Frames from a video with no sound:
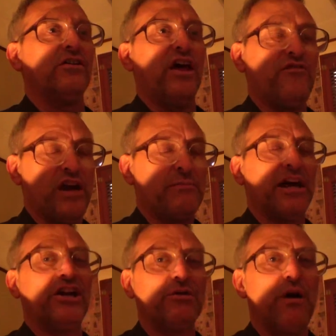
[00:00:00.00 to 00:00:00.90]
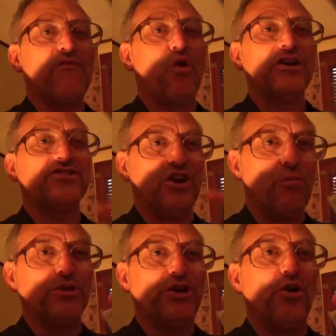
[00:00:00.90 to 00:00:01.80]
if any man hear my voice and
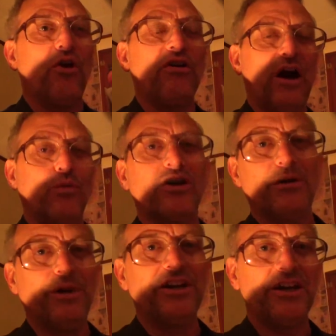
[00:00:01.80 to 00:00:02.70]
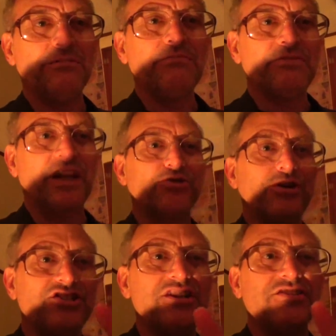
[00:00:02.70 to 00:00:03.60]
open the door, I will come into him. That's
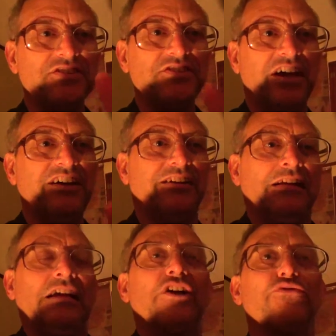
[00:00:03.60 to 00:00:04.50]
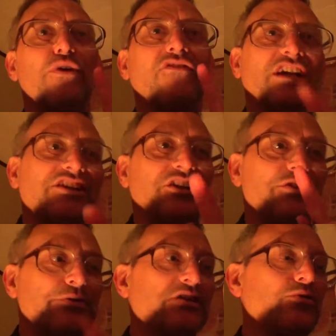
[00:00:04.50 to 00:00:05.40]
what Jesus said in Revelation
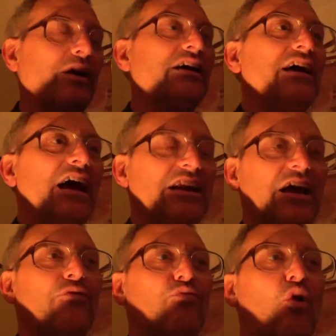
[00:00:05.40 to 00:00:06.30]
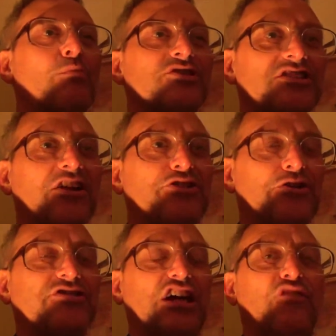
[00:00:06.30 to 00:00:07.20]
3:20 and in Romans
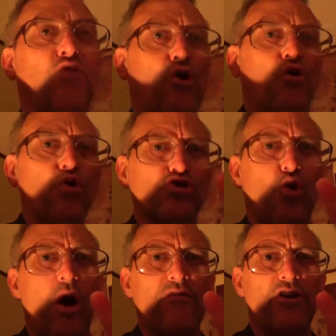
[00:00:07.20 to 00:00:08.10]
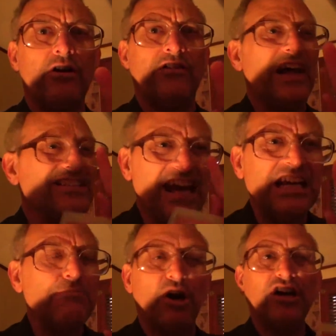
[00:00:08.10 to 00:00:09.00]
10:13 for whosoever, that's
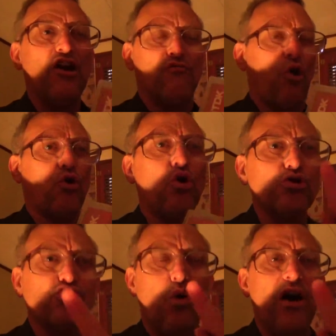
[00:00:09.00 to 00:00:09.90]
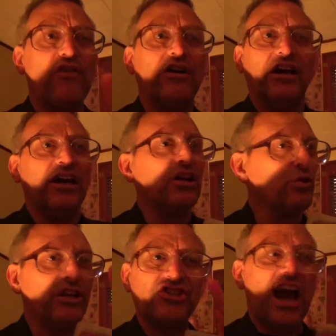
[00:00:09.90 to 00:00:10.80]
anybody, for whosoever,
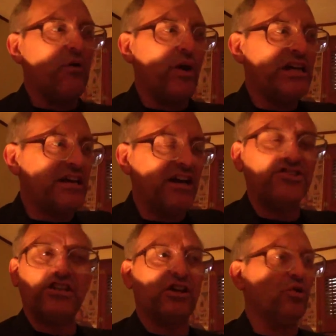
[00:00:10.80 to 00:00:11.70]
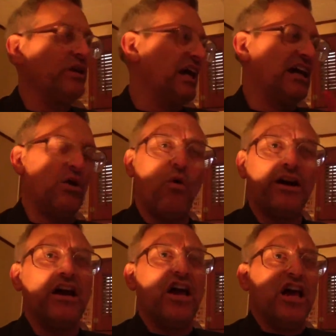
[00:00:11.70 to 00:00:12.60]
including John Wayne Gacy, including anyone,